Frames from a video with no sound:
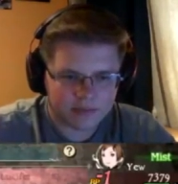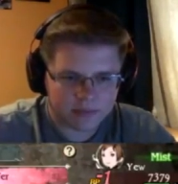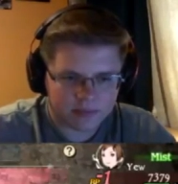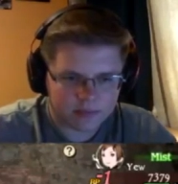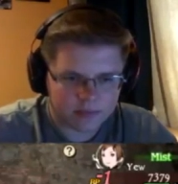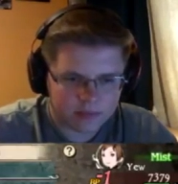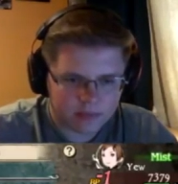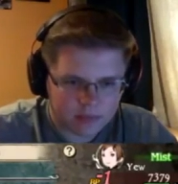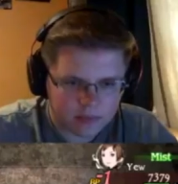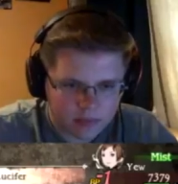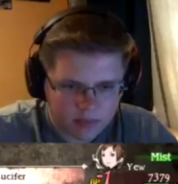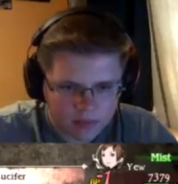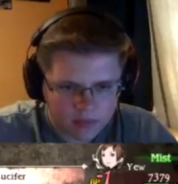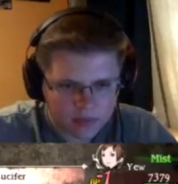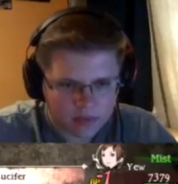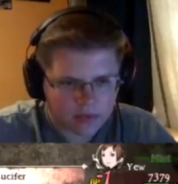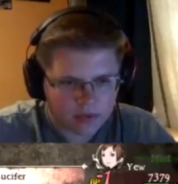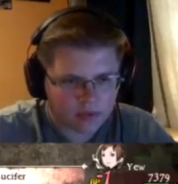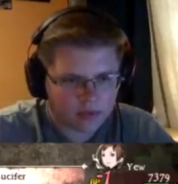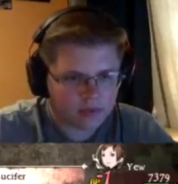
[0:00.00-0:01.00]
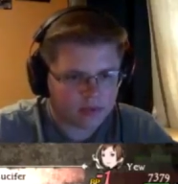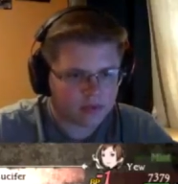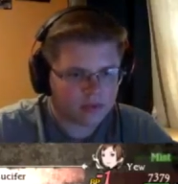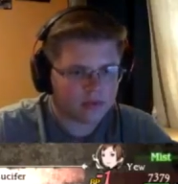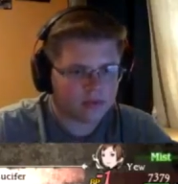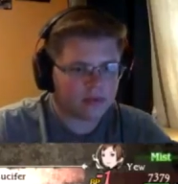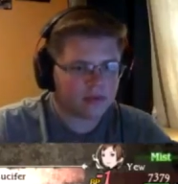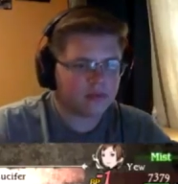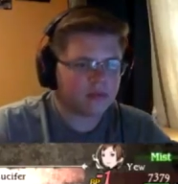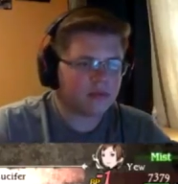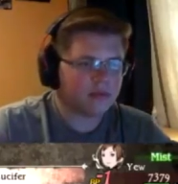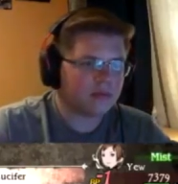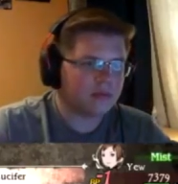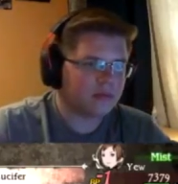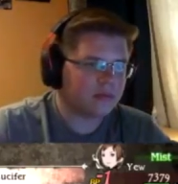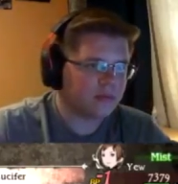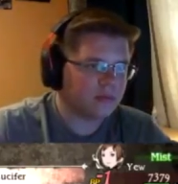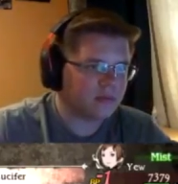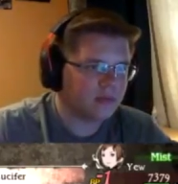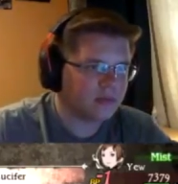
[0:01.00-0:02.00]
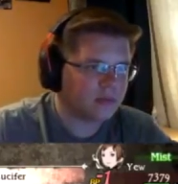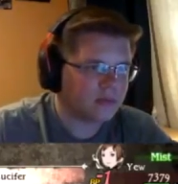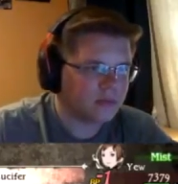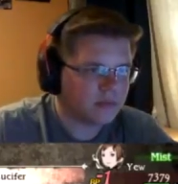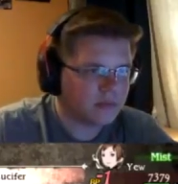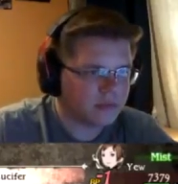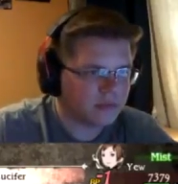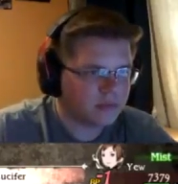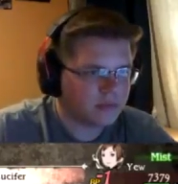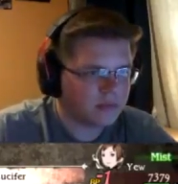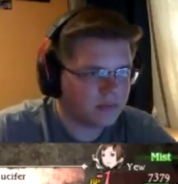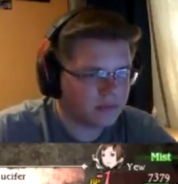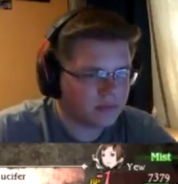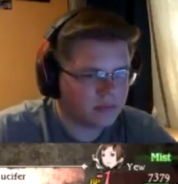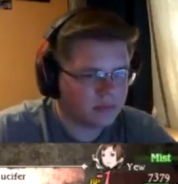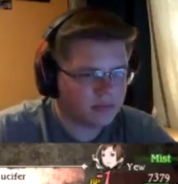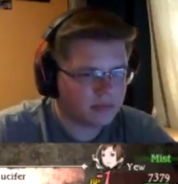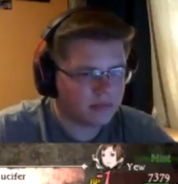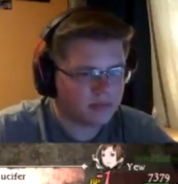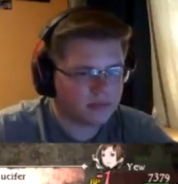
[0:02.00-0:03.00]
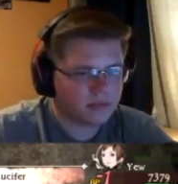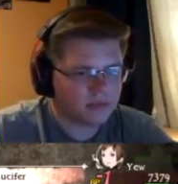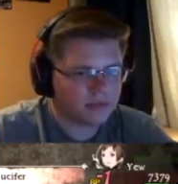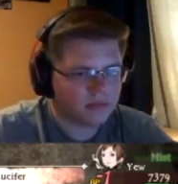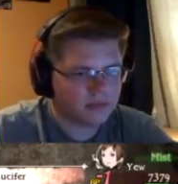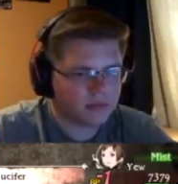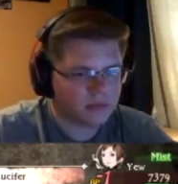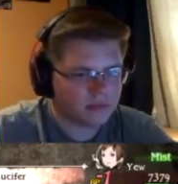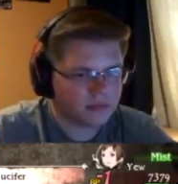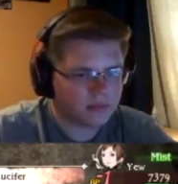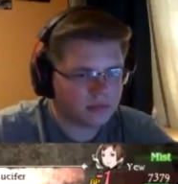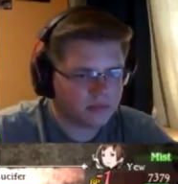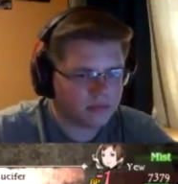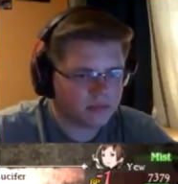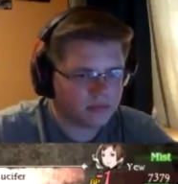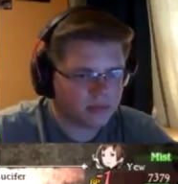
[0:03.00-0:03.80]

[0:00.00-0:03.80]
Nobody speaks.